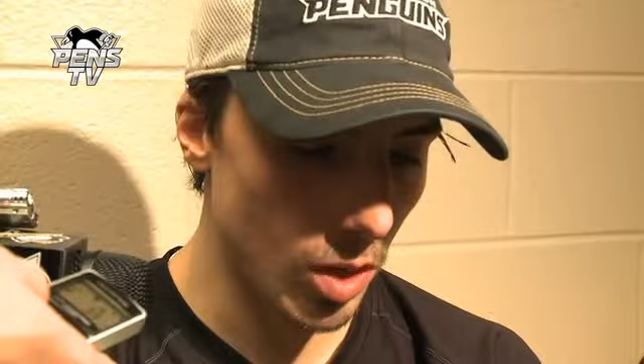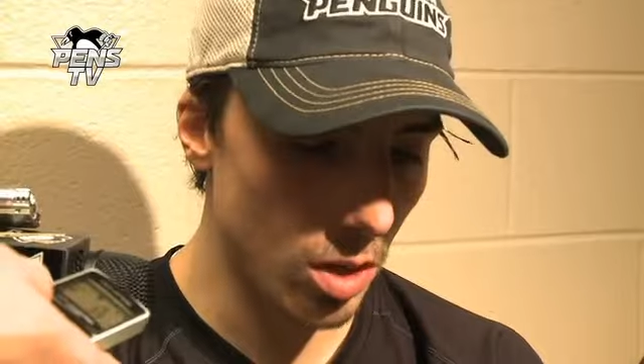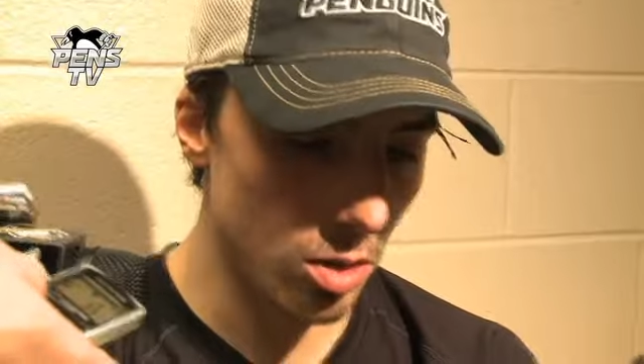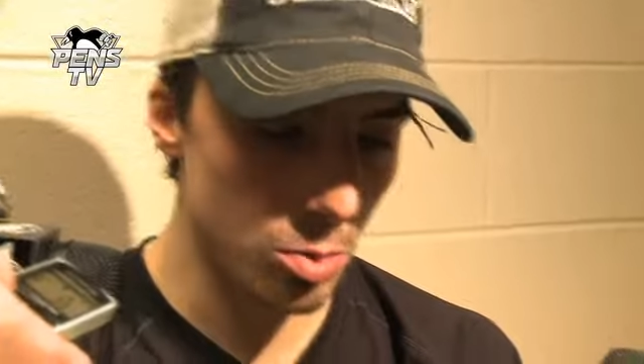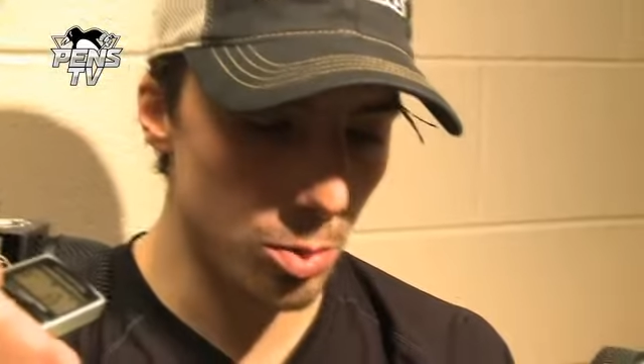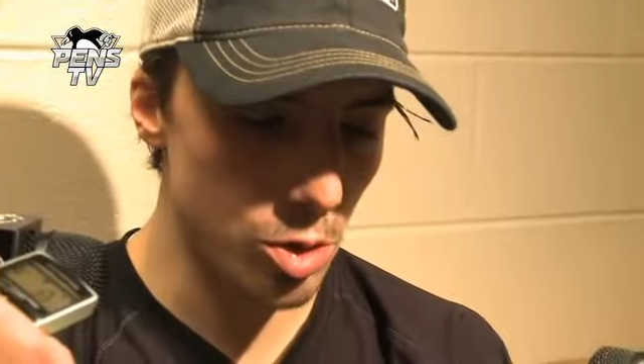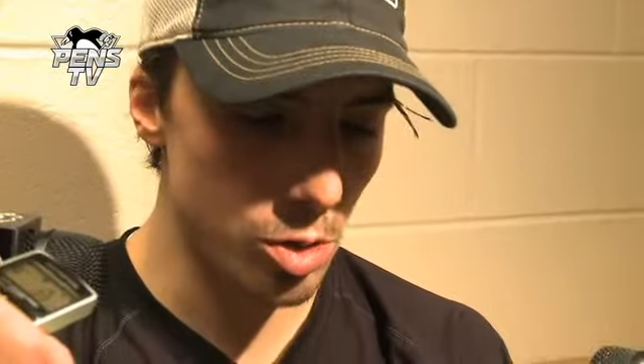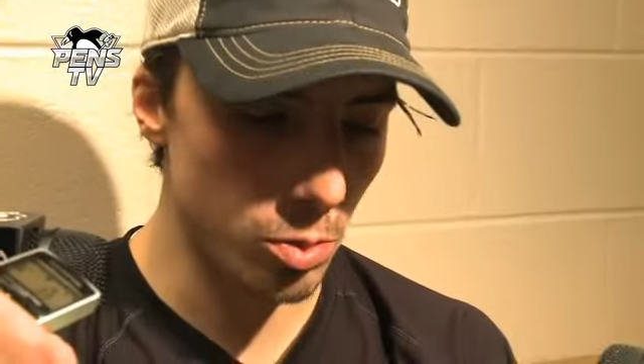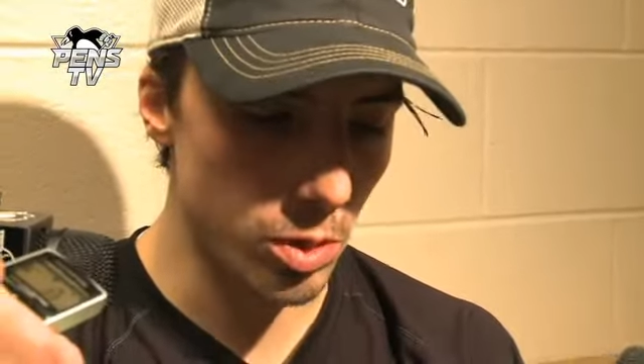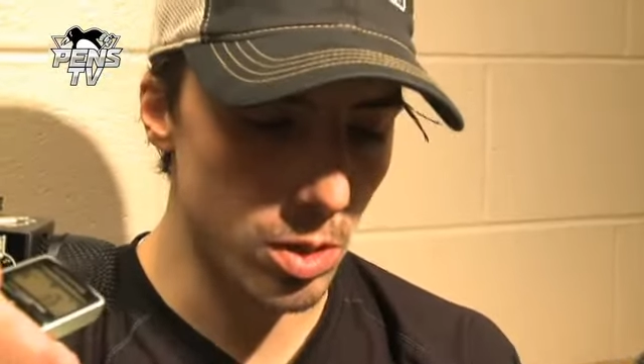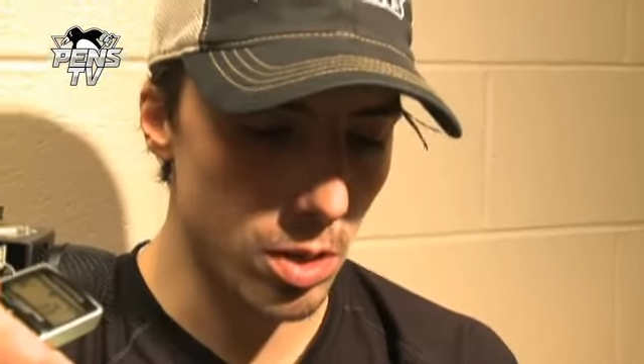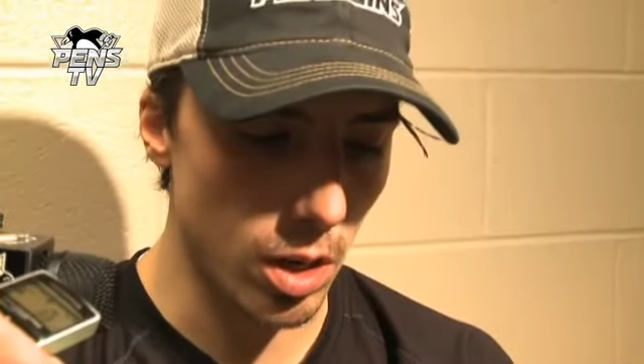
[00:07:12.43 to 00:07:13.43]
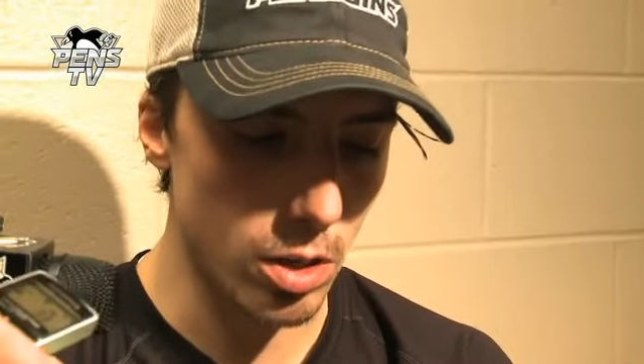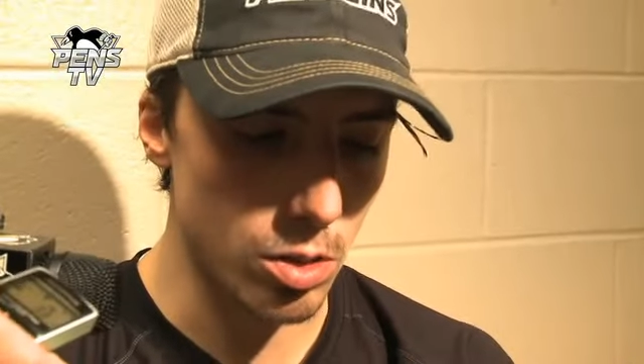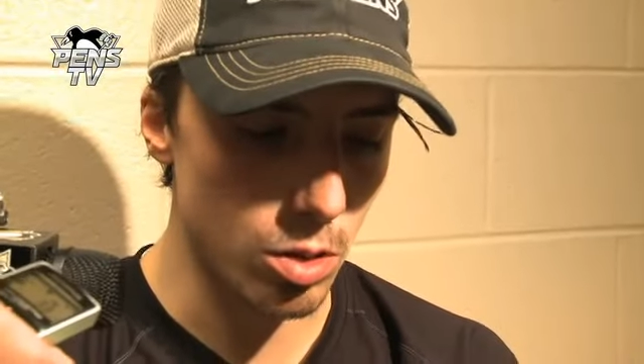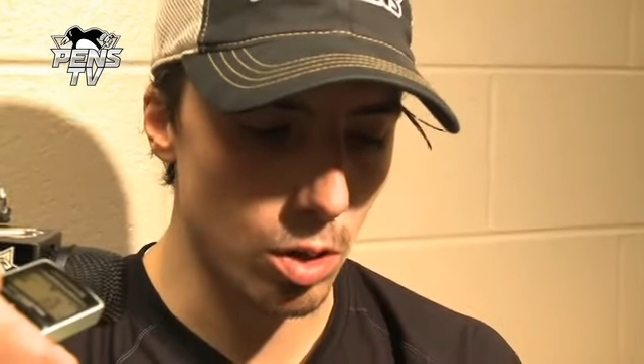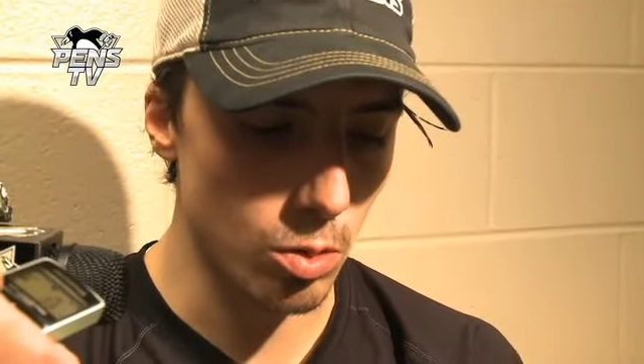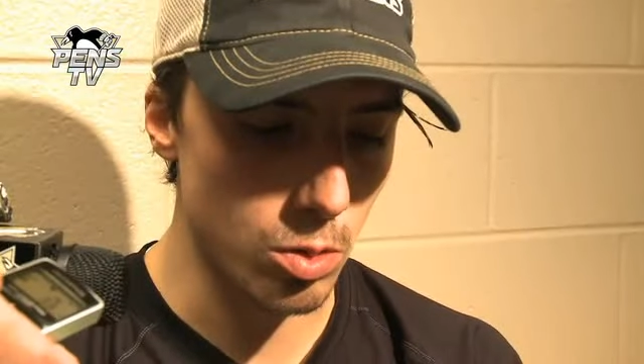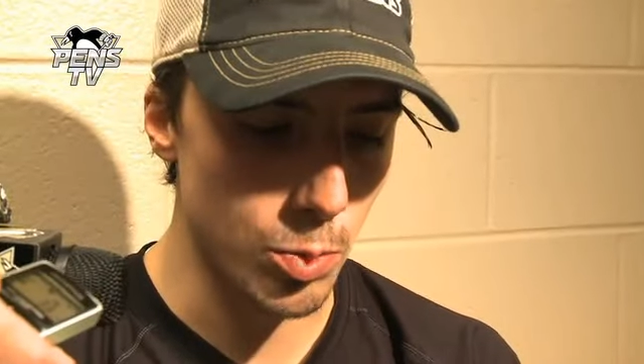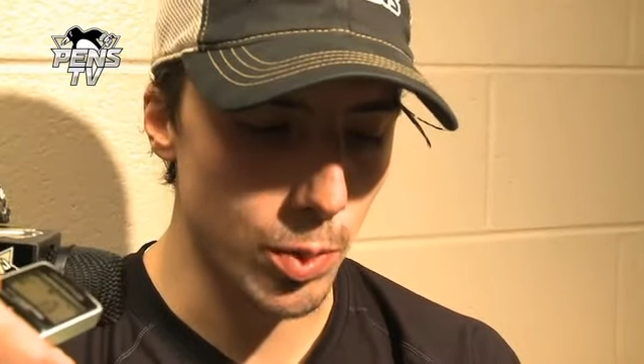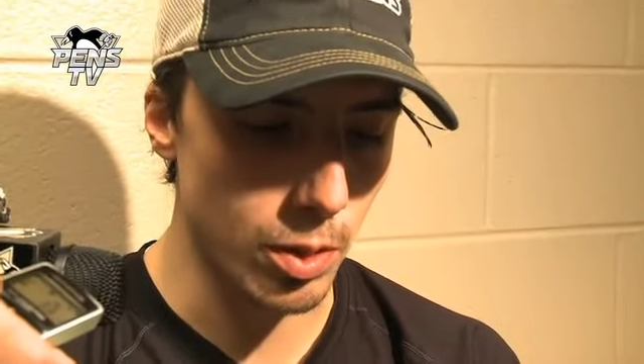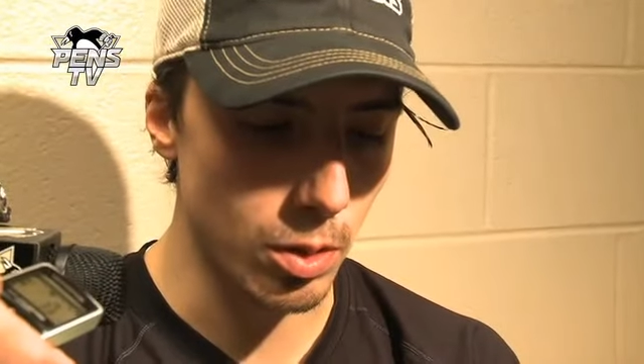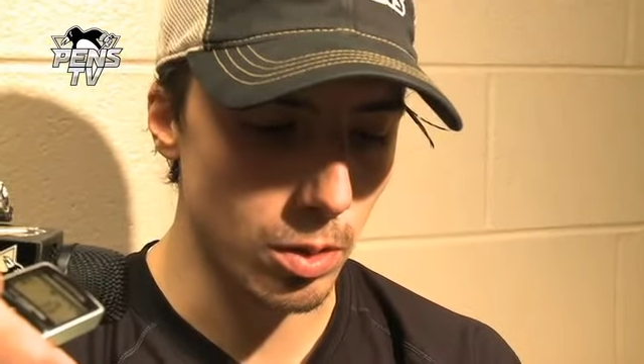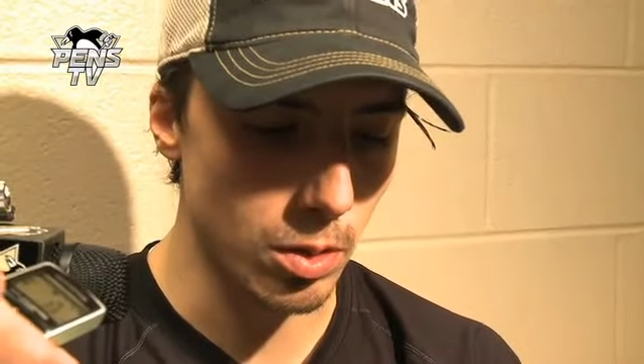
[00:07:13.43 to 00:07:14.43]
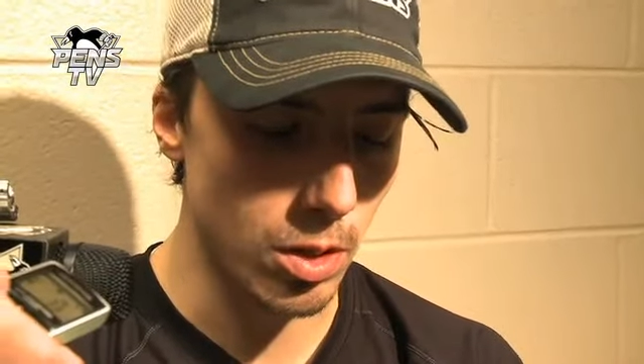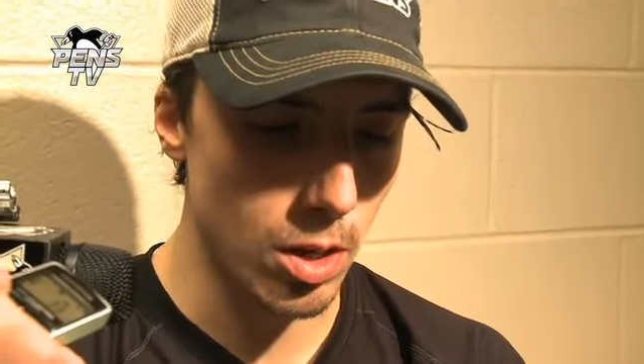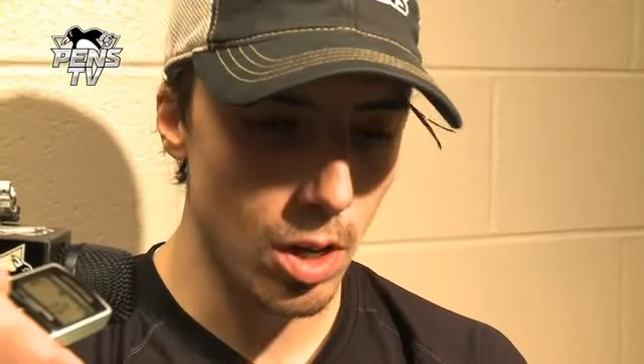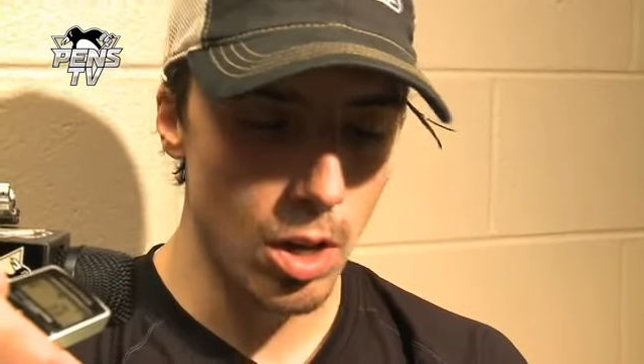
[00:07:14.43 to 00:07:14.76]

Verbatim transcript: you know, especially with these guys, they've always been our